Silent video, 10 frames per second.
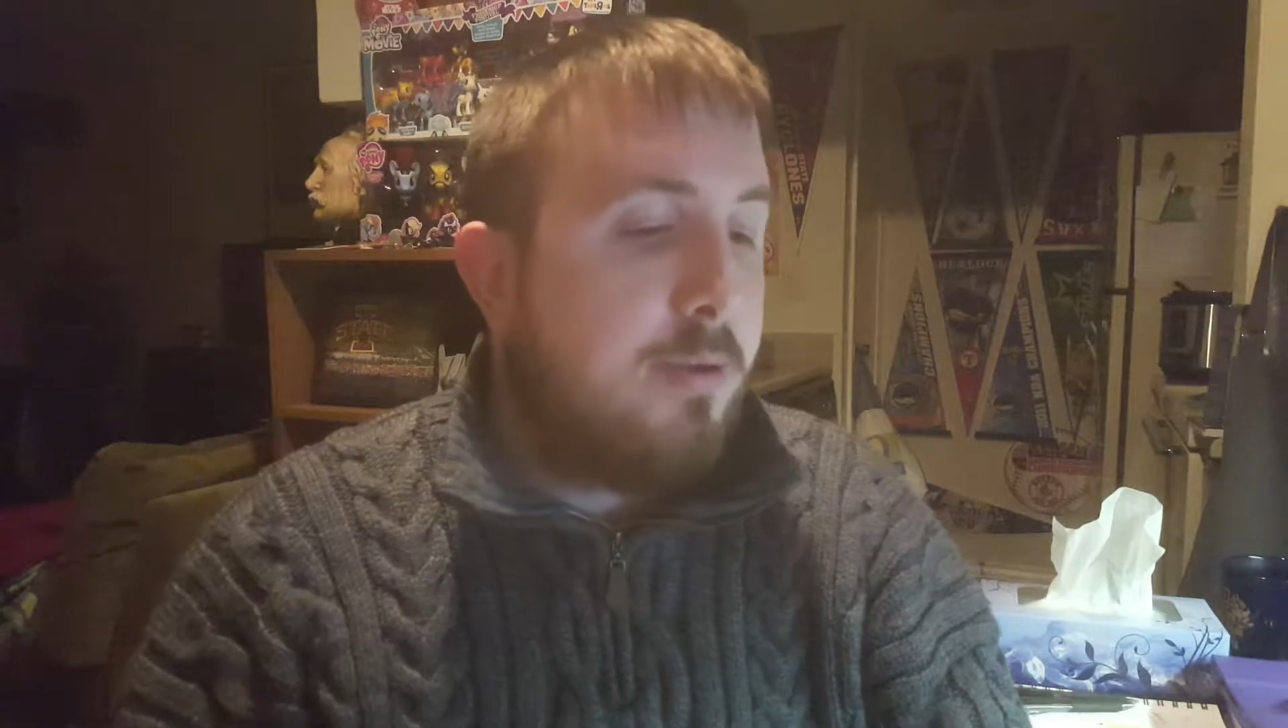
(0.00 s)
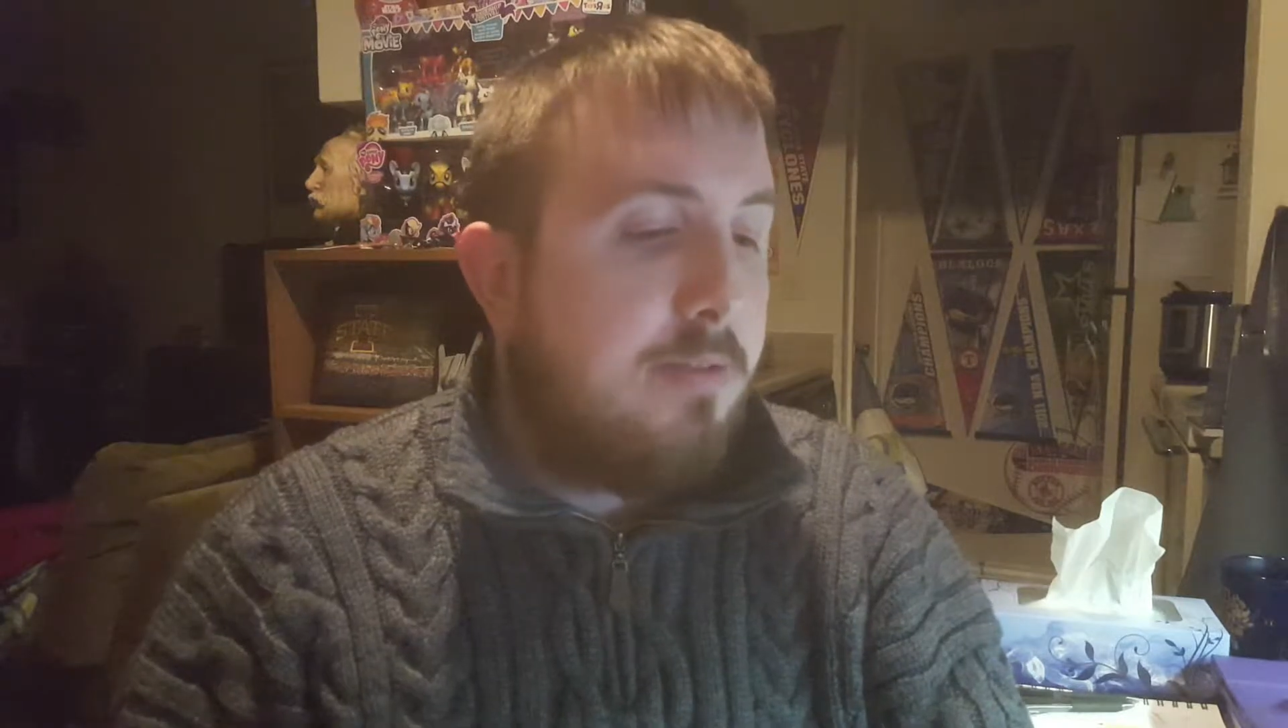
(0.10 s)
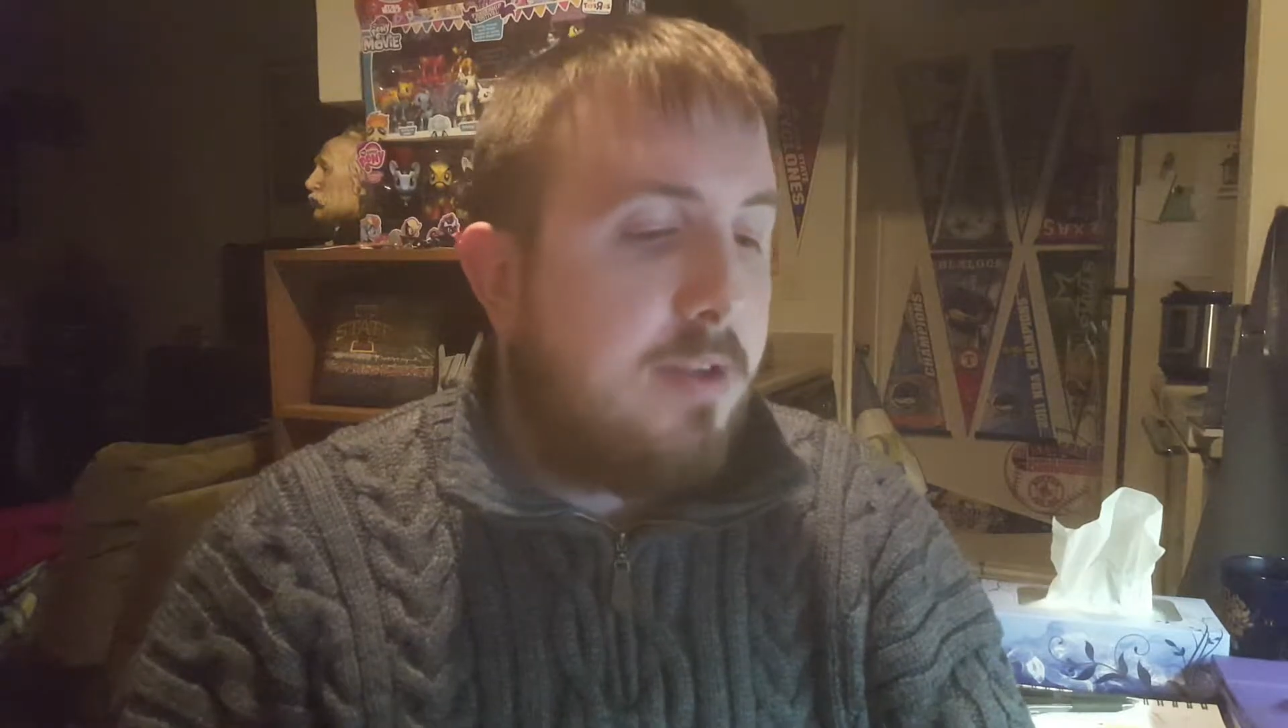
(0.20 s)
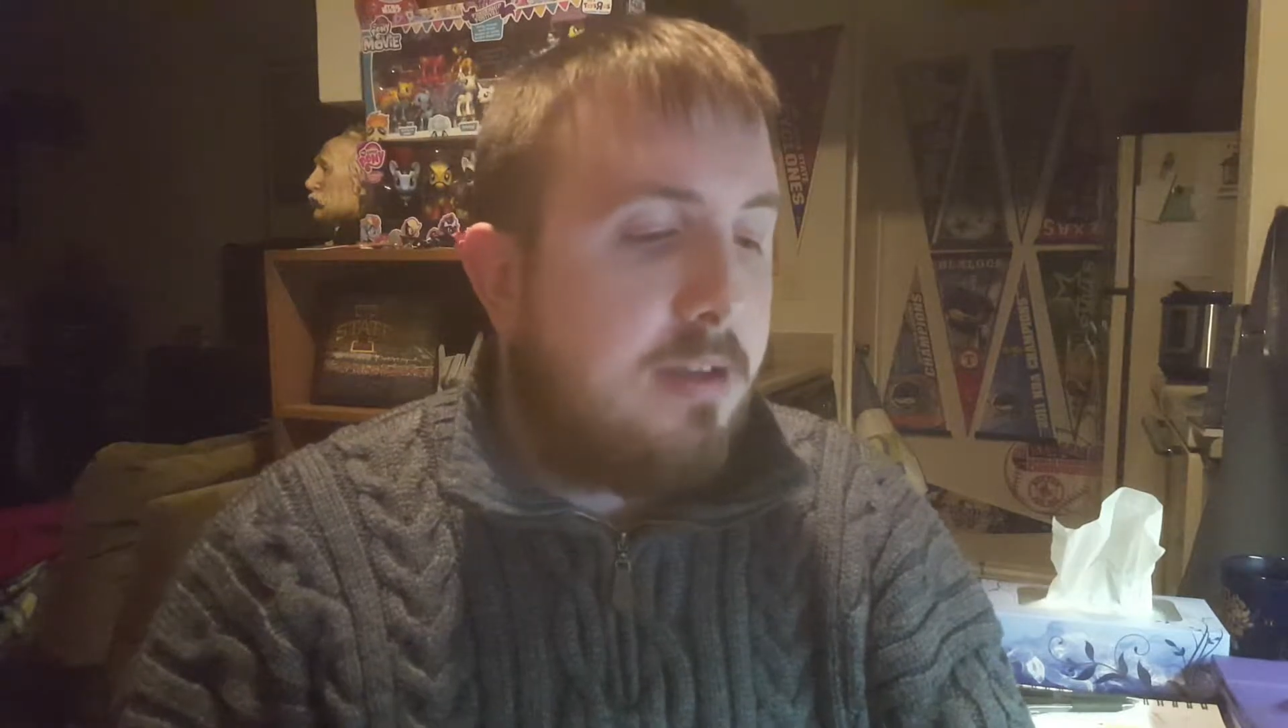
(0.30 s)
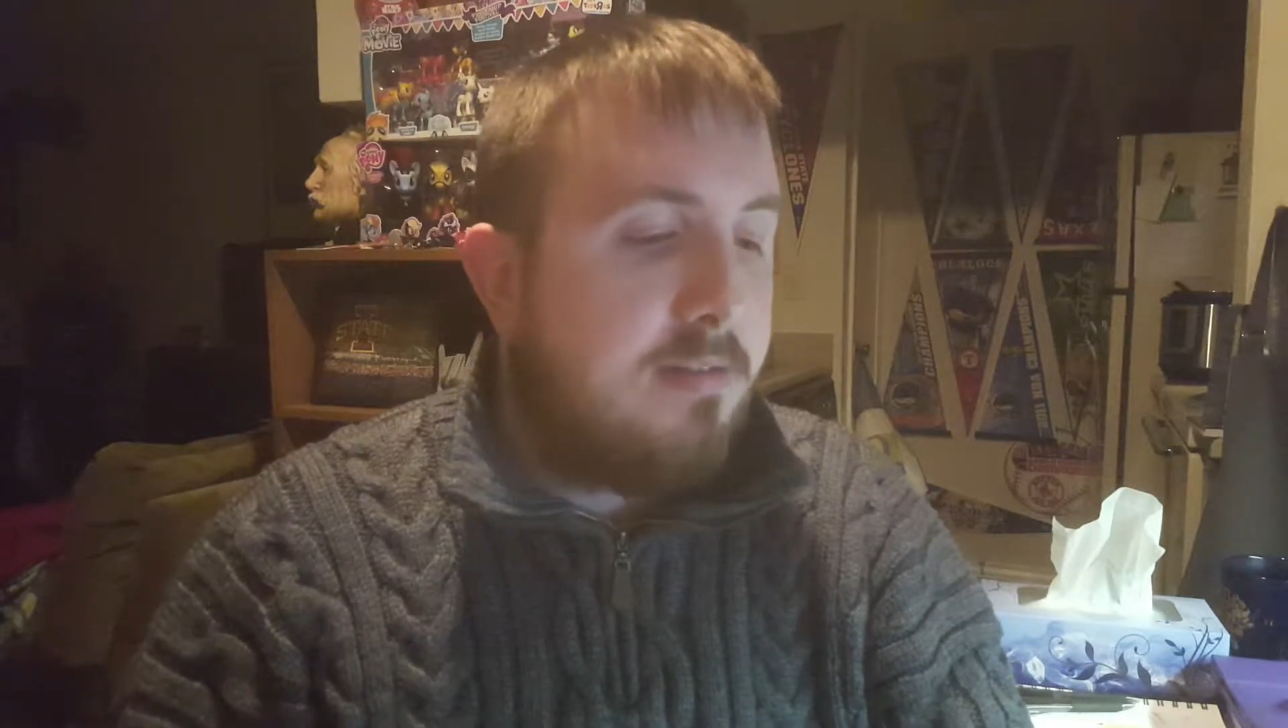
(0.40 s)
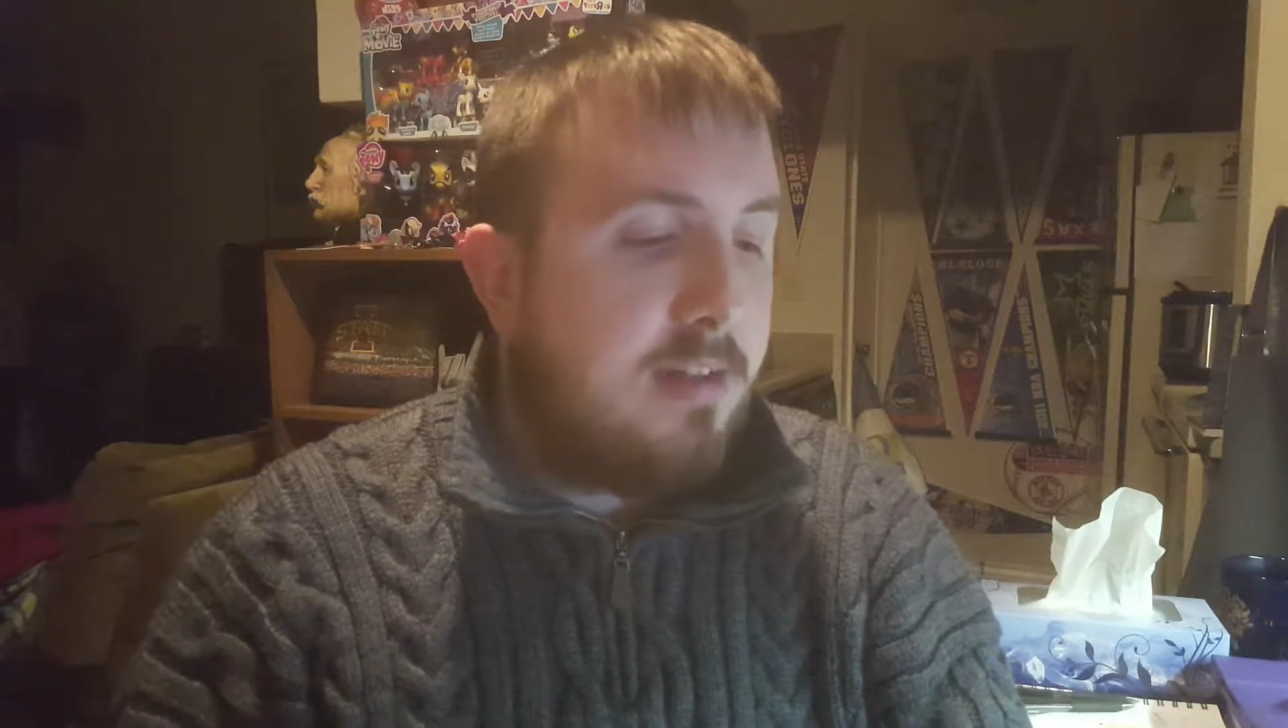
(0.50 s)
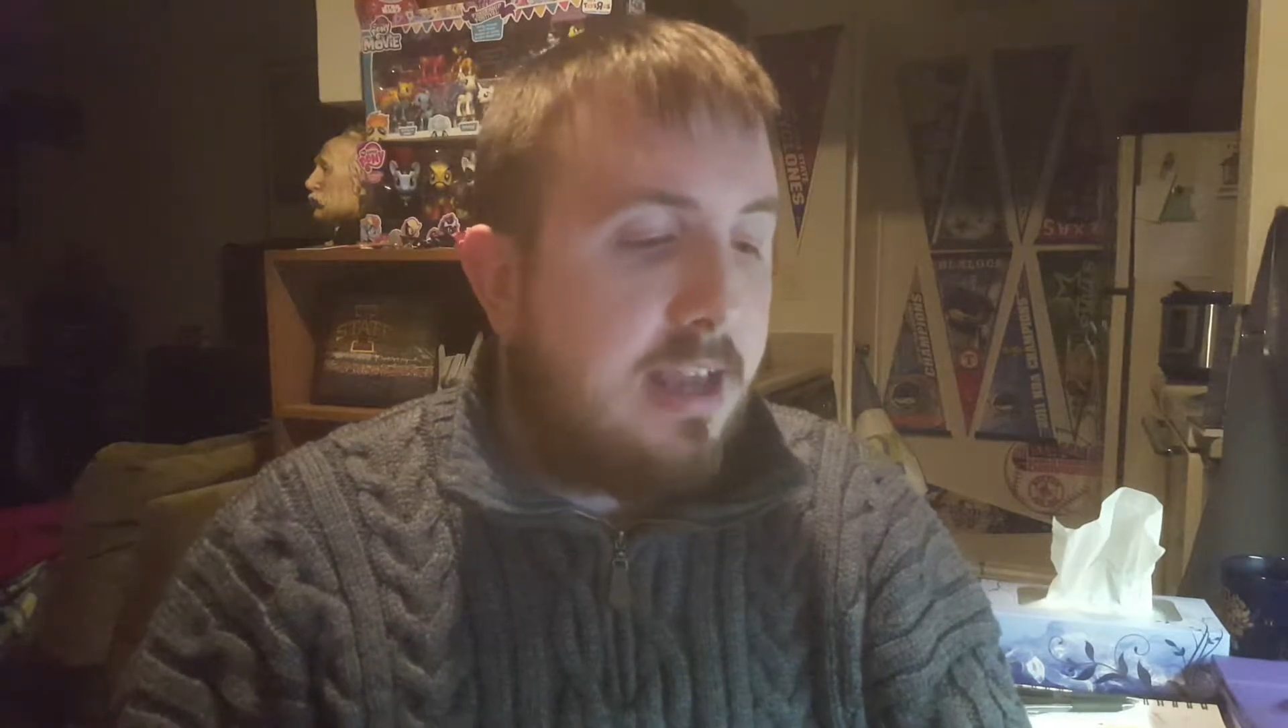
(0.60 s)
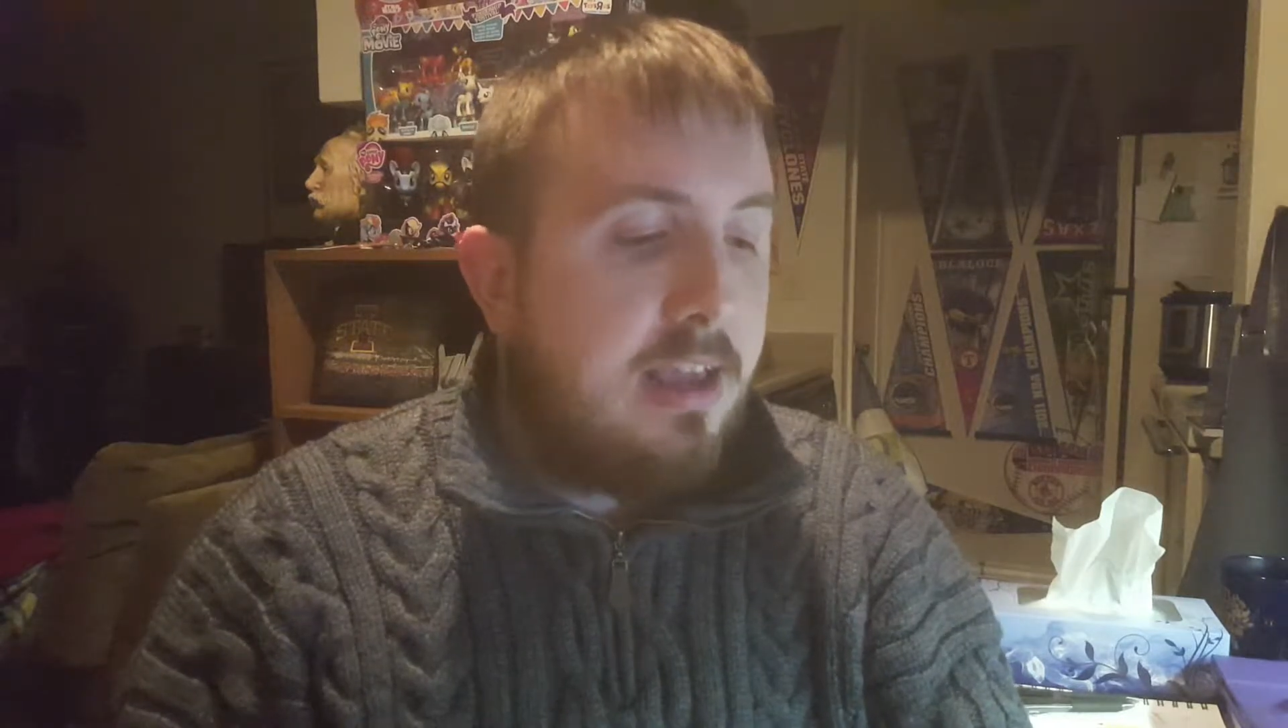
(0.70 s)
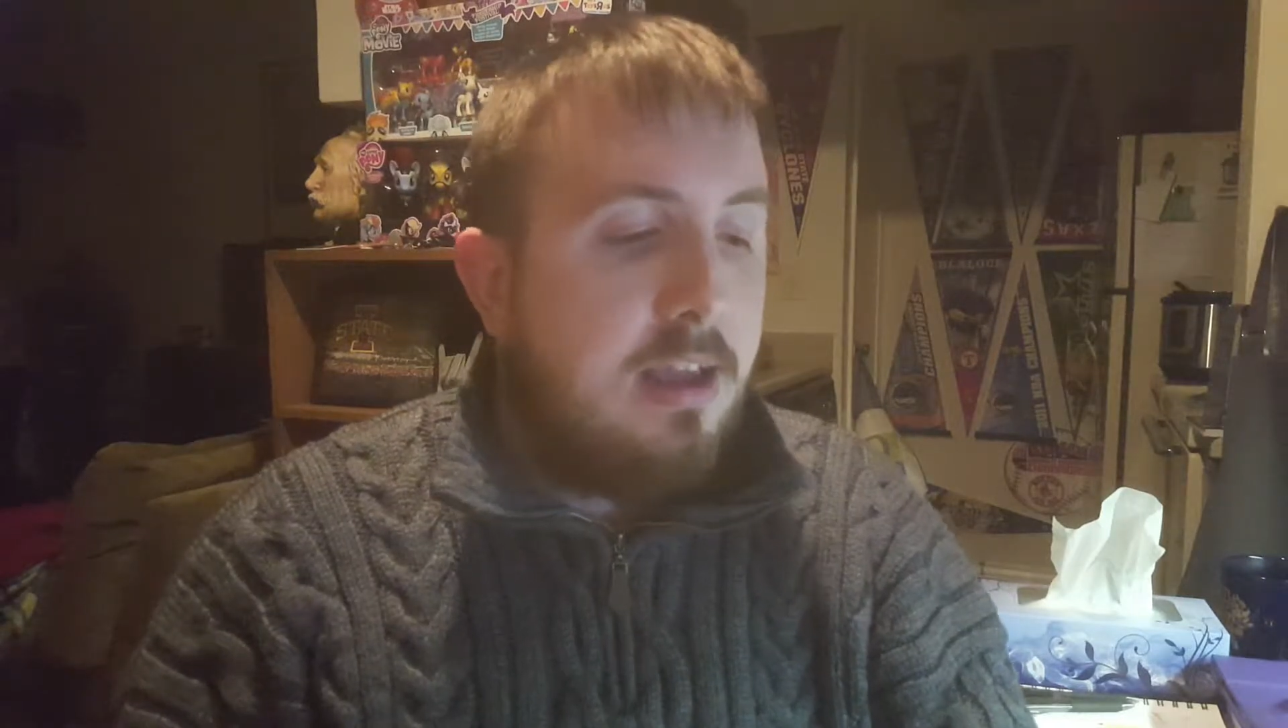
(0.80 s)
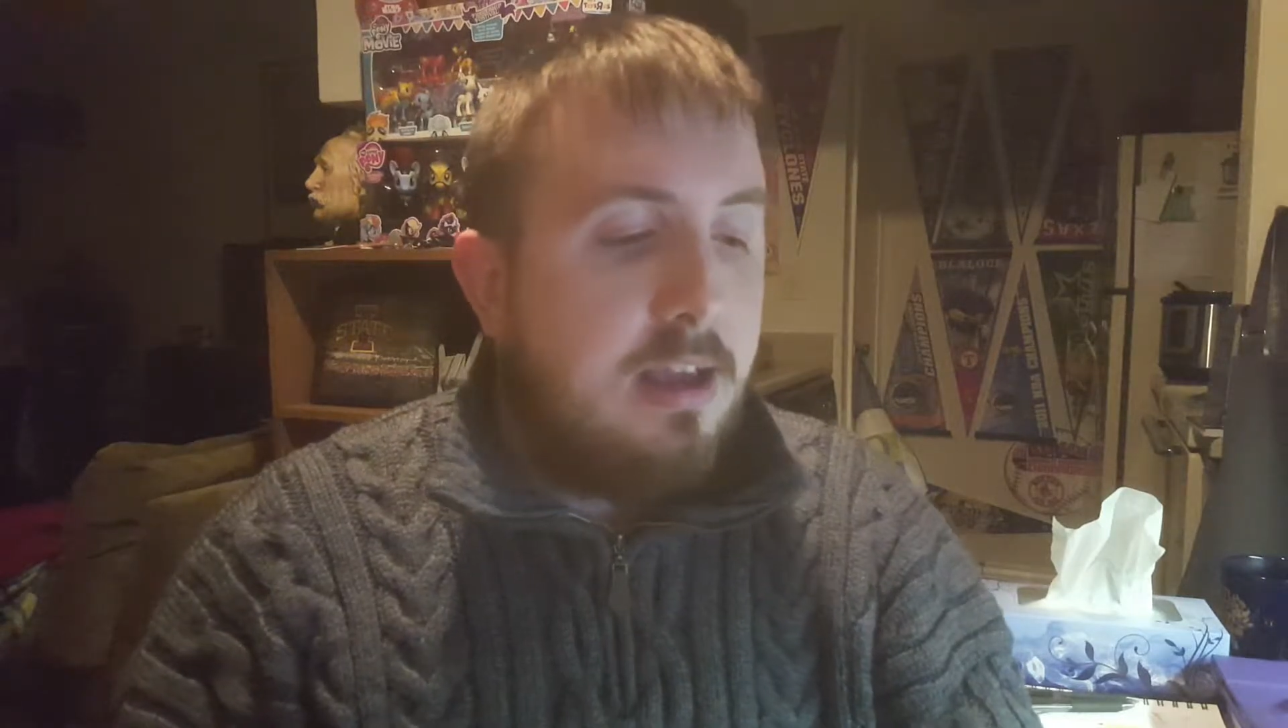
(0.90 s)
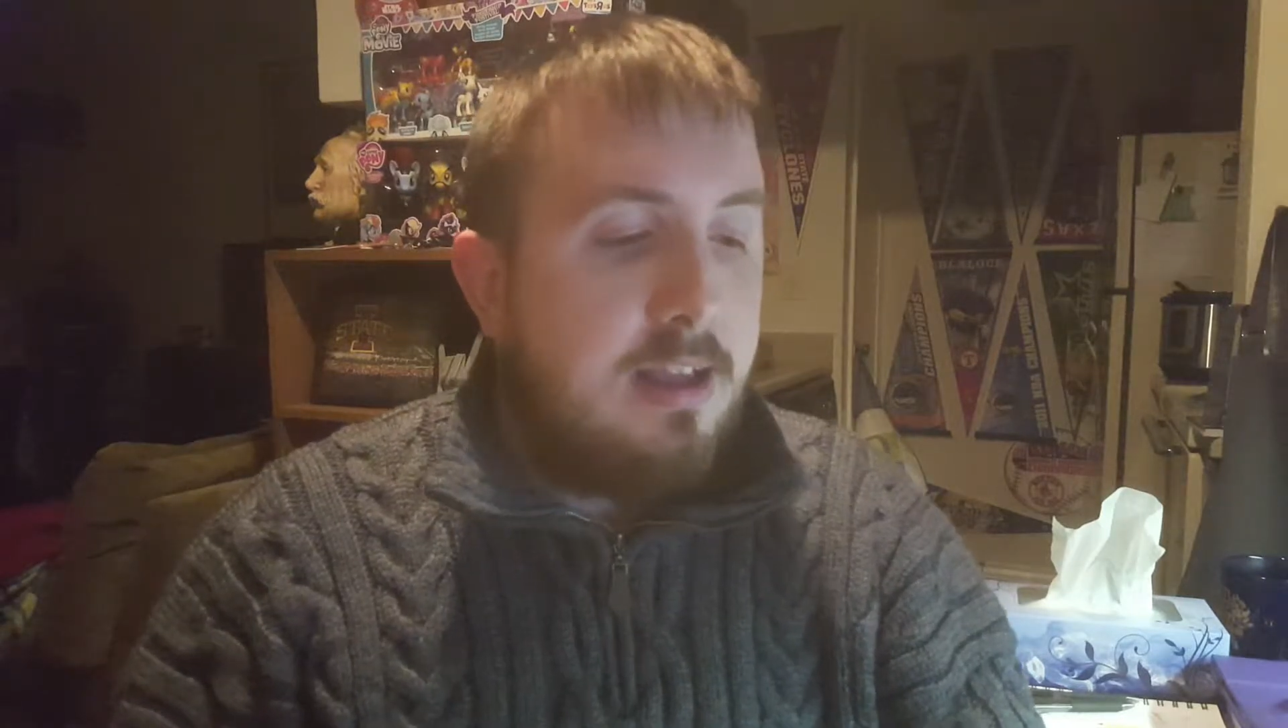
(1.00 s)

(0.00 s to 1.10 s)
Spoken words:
previously